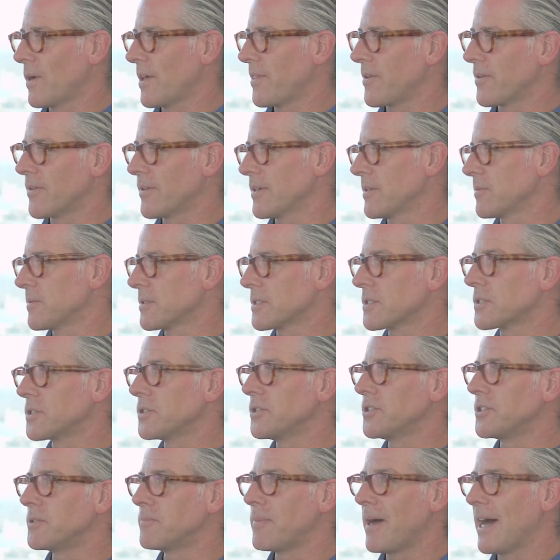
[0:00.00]
whether it was
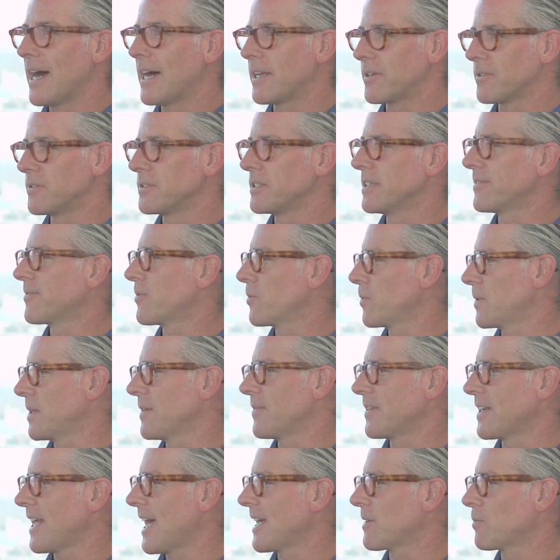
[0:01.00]
good, bad, or different.
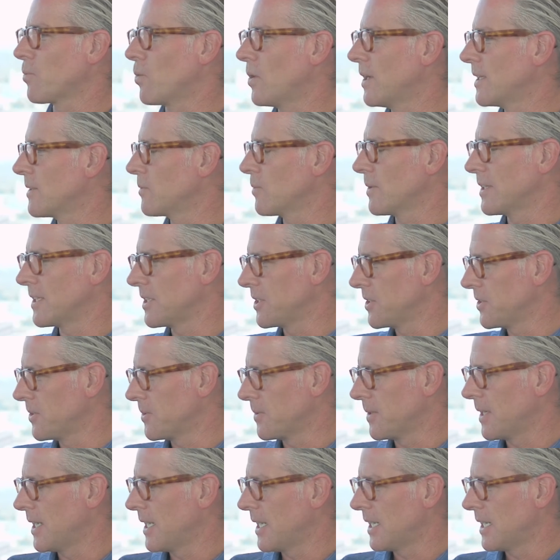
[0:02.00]
We even had one when you